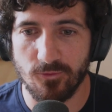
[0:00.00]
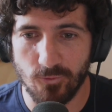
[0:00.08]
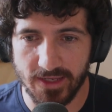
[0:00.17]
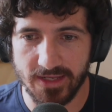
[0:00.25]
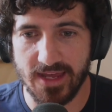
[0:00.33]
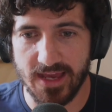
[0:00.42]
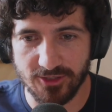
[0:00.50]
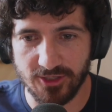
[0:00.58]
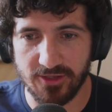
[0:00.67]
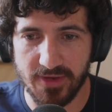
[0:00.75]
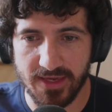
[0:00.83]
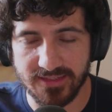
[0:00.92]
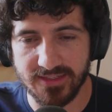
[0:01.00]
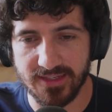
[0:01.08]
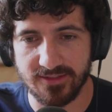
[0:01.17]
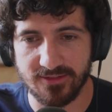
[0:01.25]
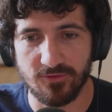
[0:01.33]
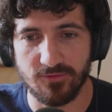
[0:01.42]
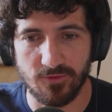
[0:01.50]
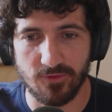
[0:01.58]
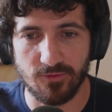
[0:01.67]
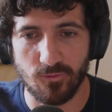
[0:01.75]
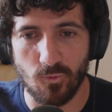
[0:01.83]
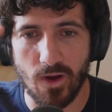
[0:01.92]
we can actually make sense
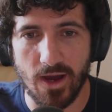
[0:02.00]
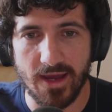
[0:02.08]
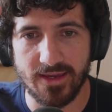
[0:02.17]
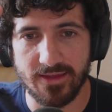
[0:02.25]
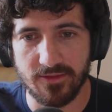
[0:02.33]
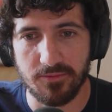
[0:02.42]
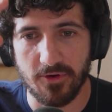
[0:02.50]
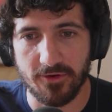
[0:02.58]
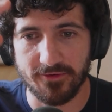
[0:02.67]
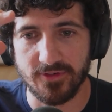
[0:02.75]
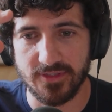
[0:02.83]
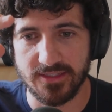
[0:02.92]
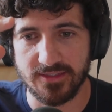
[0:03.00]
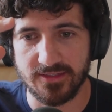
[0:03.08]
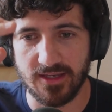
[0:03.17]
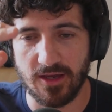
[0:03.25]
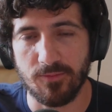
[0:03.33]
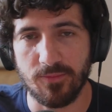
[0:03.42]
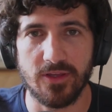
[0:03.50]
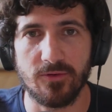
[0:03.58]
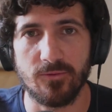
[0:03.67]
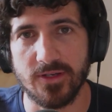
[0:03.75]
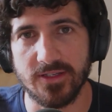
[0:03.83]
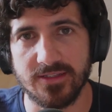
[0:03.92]
on why the model is
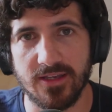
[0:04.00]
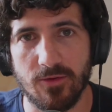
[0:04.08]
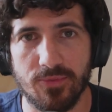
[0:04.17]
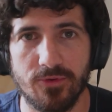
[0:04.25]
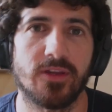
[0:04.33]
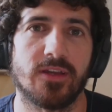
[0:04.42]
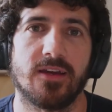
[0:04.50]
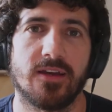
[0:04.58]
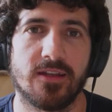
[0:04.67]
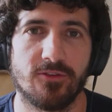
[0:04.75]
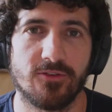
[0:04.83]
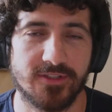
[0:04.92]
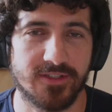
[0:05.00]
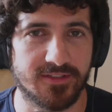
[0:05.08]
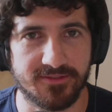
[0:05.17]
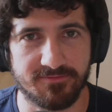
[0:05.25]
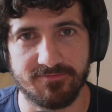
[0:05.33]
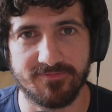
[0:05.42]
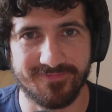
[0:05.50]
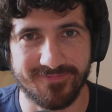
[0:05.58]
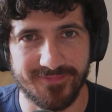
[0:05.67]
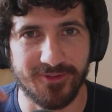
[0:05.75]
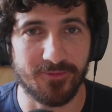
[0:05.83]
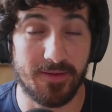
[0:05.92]
outputting what it's outputting, and not just,
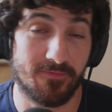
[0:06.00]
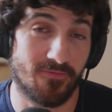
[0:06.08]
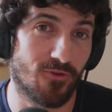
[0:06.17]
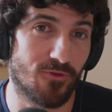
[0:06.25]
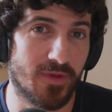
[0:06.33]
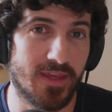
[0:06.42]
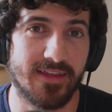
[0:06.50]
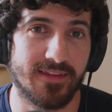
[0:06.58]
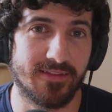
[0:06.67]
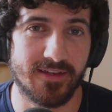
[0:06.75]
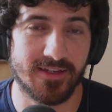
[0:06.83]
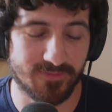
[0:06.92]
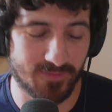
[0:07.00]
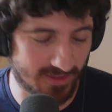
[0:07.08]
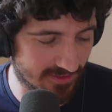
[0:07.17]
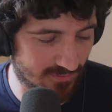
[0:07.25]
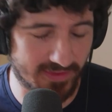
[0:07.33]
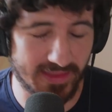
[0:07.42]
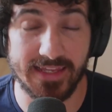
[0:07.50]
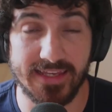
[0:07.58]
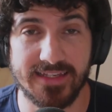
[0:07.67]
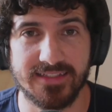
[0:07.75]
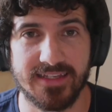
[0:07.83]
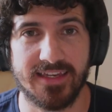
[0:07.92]
for me, the experience with
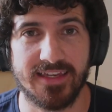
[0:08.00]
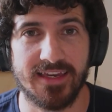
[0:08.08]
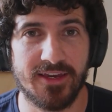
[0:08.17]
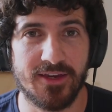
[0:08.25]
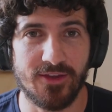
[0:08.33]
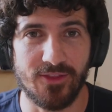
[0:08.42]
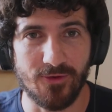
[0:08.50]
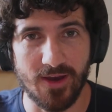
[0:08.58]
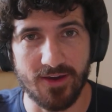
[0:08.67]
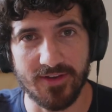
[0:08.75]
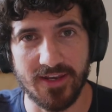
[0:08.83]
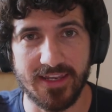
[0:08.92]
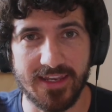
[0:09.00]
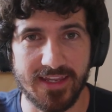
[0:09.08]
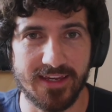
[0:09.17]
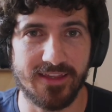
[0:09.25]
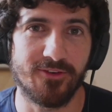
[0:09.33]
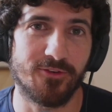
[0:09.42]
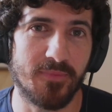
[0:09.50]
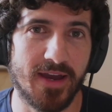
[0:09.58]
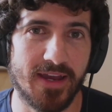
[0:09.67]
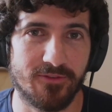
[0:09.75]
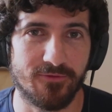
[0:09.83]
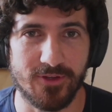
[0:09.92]
DALL-E is like you have an idea in your
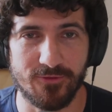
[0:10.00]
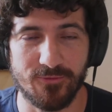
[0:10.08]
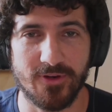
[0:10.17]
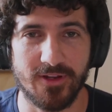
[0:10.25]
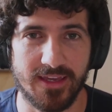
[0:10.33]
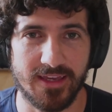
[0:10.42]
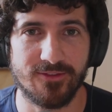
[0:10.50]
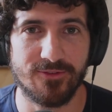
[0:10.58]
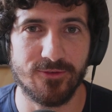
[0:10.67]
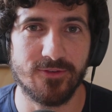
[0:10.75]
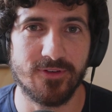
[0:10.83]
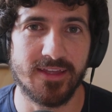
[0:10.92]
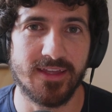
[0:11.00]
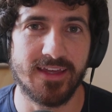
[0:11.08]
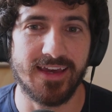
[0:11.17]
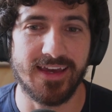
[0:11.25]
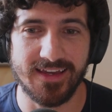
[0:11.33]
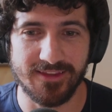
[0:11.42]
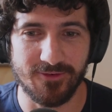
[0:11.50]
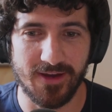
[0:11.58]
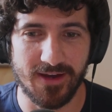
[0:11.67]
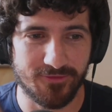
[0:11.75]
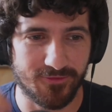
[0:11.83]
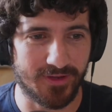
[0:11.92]
mind of what you want to get to, and you
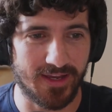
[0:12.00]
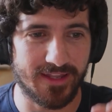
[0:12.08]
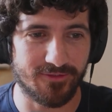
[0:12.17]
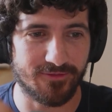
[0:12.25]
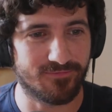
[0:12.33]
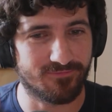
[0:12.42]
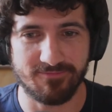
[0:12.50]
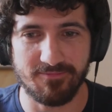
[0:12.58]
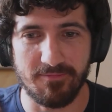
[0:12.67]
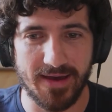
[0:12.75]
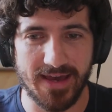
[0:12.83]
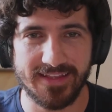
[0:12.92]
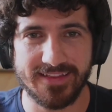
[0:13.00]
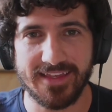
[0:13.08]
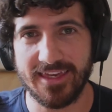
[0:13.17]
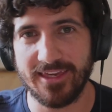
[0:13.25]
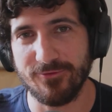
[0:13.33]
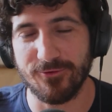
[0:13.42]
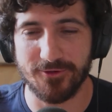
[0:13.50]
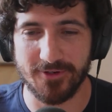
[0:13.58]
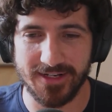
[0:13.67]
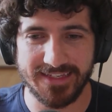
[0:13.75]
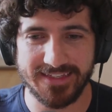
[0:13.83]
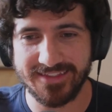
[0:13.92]
have to kind of bang the
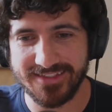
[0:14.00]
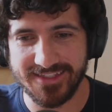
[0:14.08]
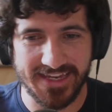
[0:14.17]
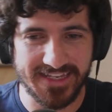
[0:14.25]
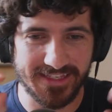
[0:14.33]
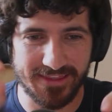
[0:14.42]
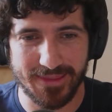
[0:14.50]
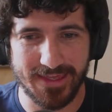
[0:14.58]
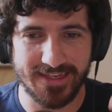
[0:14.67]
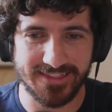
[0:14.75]
keyboard, like changing